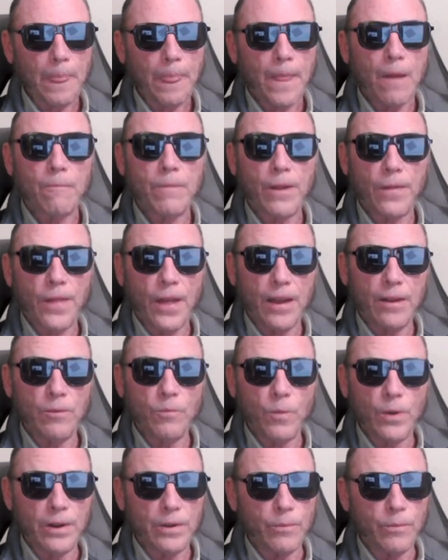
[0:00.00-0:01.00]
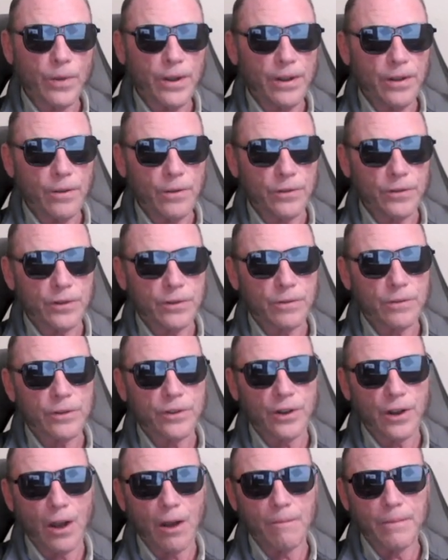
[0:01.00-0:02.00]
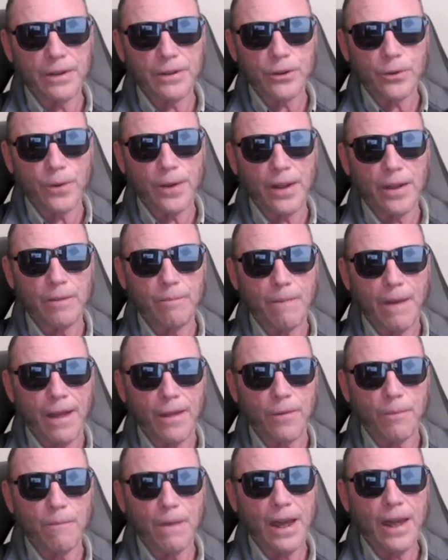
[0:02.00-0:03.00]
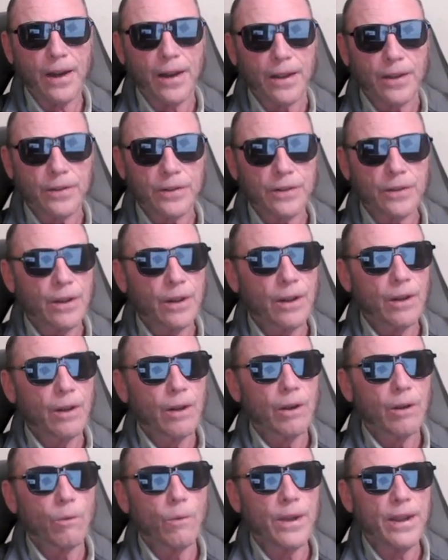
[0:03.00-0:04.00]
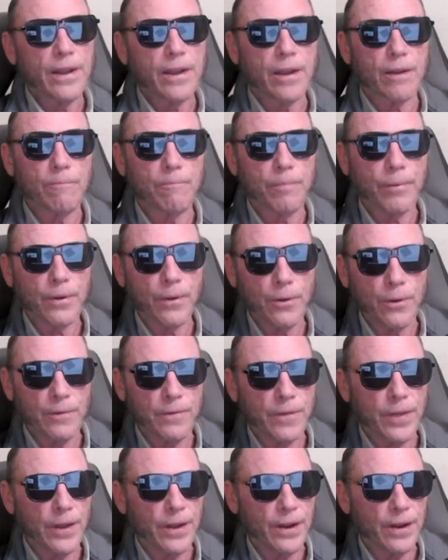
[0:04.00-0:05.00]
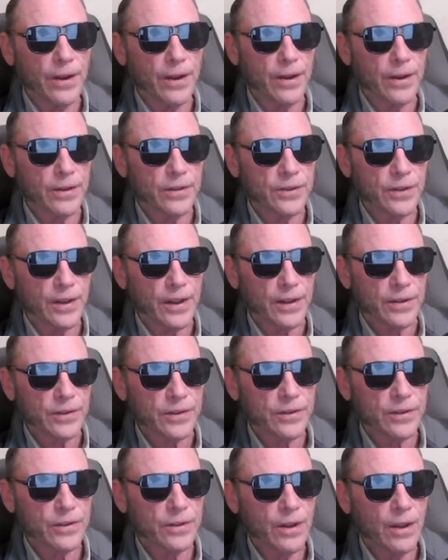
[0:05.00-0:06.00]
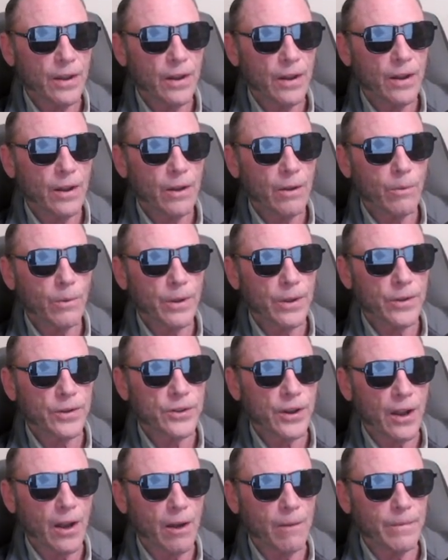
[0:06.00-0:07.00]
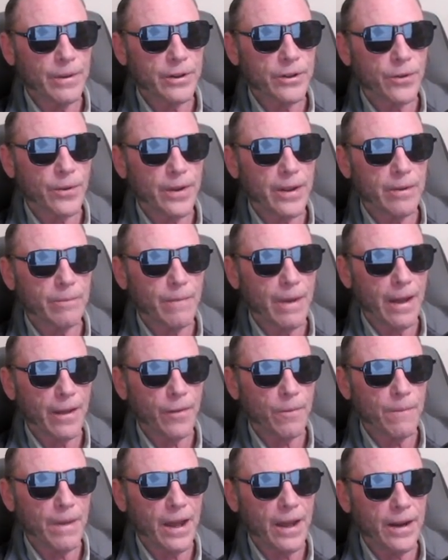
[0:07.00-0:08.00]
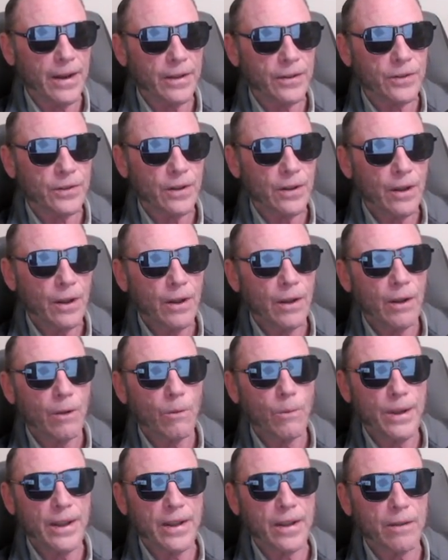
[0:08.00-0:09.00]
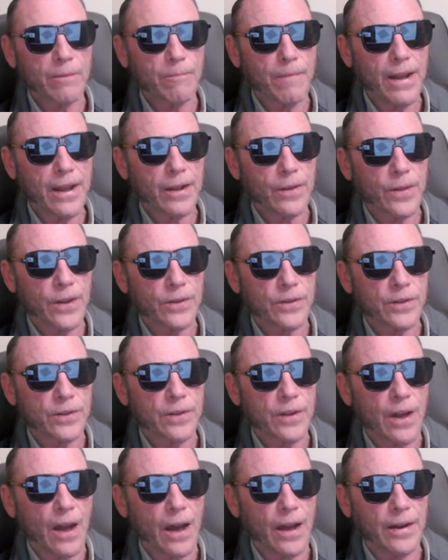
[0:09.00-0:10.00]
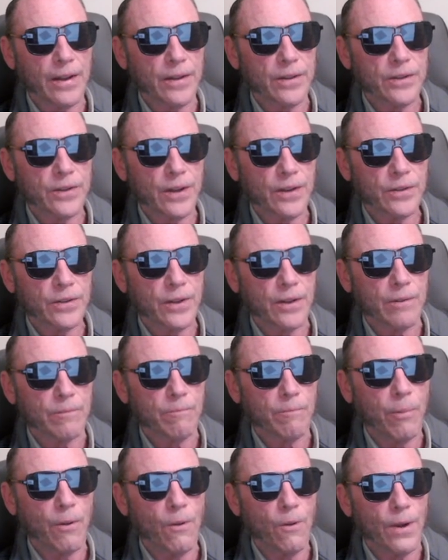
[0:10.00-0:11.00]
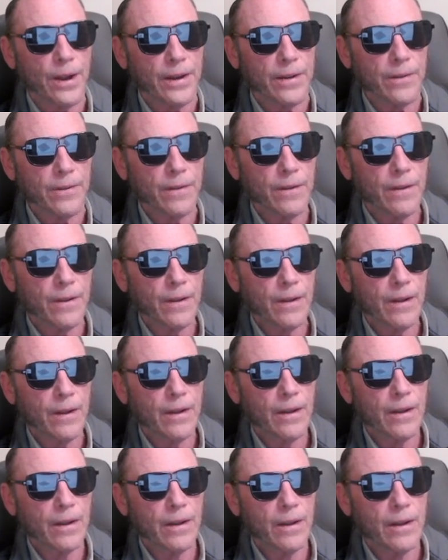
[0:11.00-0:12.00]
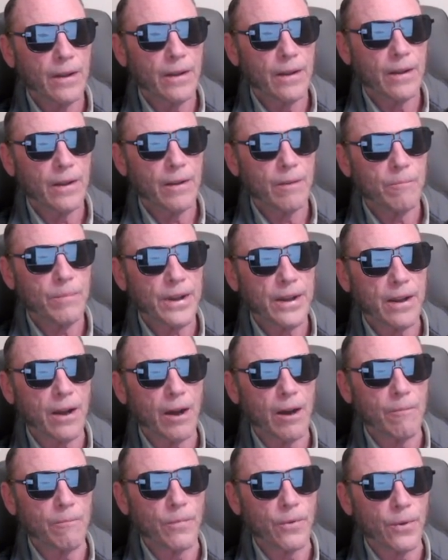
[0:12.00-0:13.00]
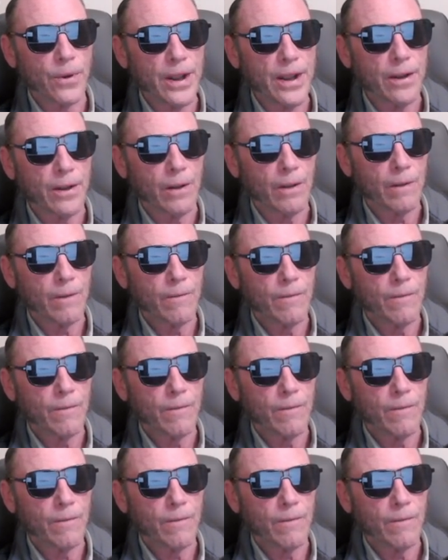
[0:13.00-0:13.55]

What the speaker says: But then when we use geometry and mathematics, we can prove that it exists. With geometry and mathematics, we can make this non-existent point become real.